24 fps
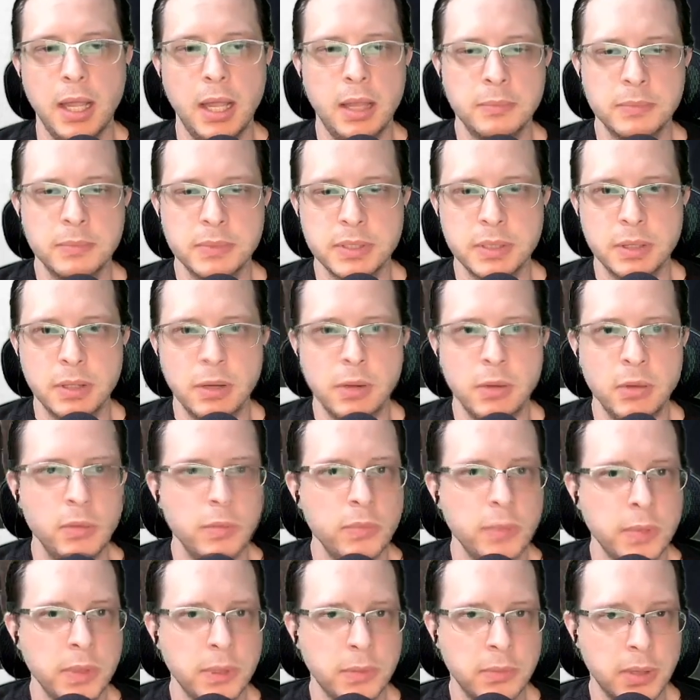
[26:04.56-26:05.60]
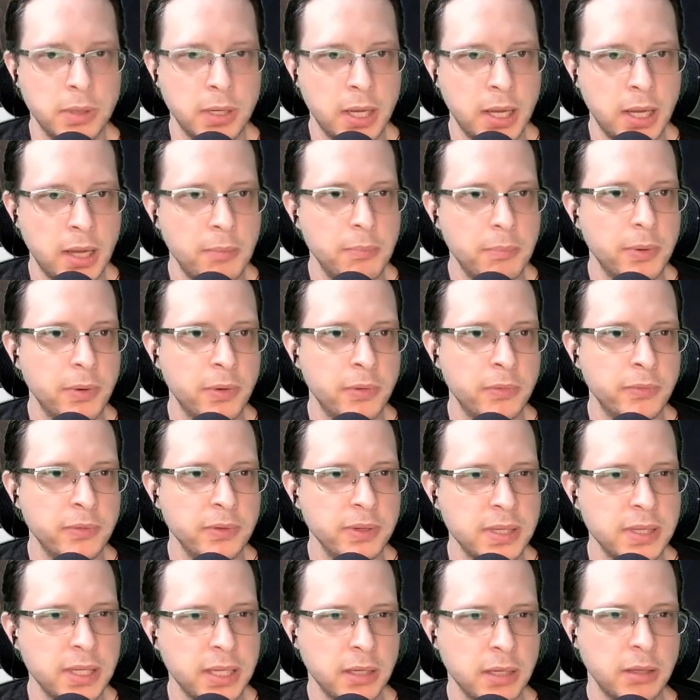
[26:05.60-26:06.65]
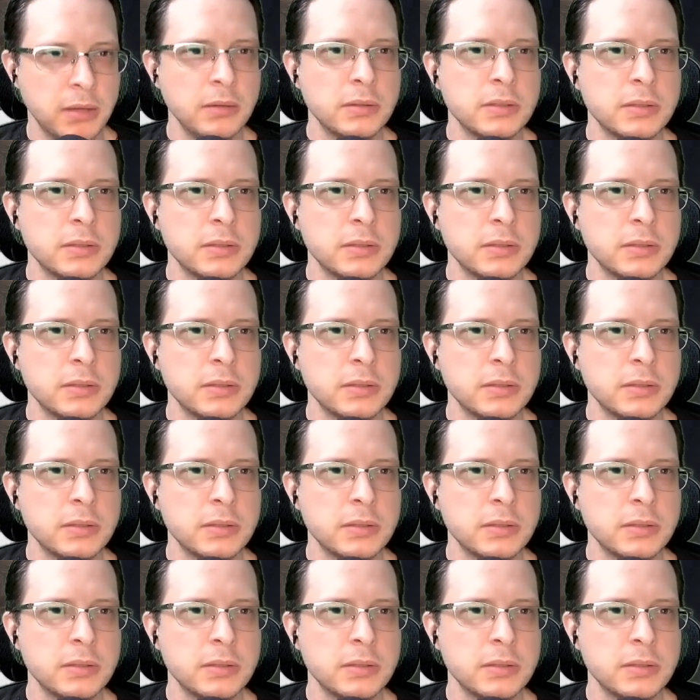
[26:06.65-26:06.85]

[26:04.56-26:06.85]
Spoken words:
So we would hop over here.